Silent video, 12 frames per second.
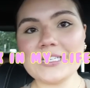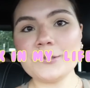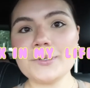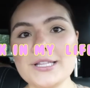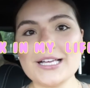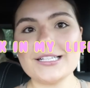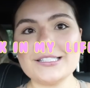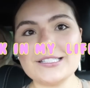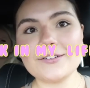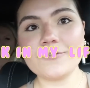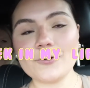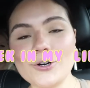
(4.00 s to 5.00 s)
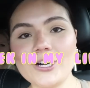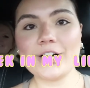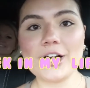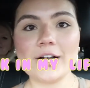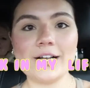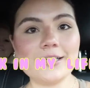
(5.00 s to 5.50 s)
in with us
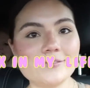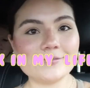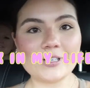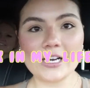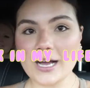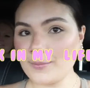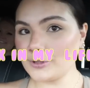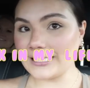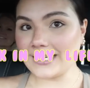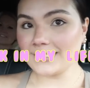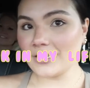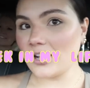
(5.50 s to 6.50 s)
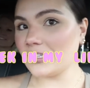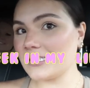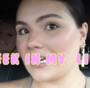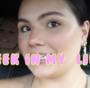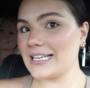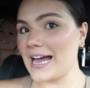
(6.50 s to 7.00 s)
for a couple days. Colin's
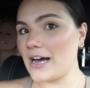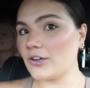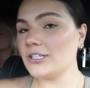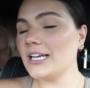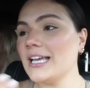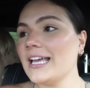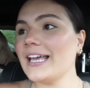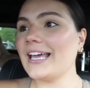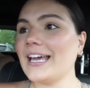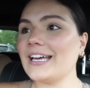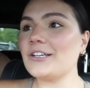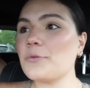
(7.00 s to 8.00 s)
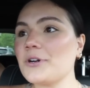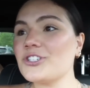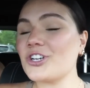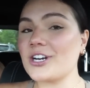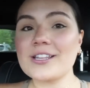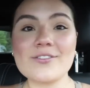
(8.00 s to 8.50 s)
out of town and we're
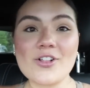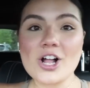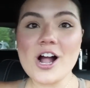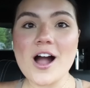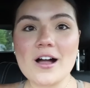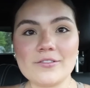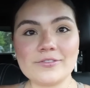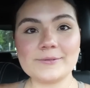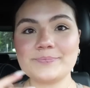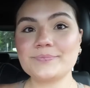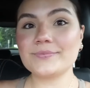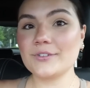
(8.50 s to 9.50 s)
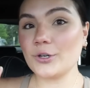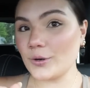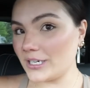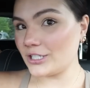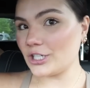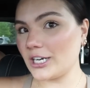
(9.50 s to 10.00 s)
starting the vlog off
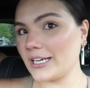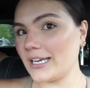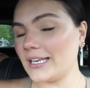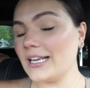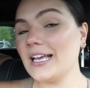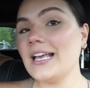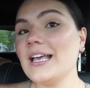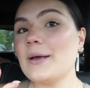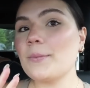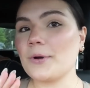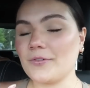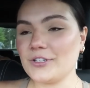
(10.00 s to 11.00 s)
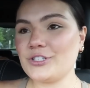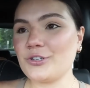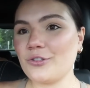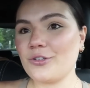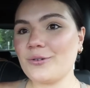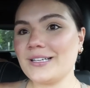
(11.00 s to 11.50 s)
going to Target. Murphy
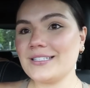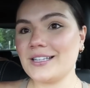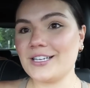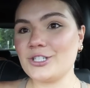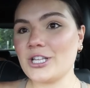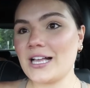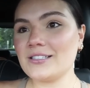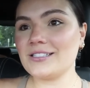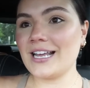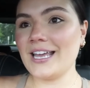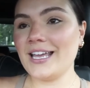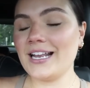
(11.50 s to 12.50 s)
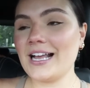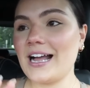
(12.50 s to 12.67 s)
chewed through his leash last night.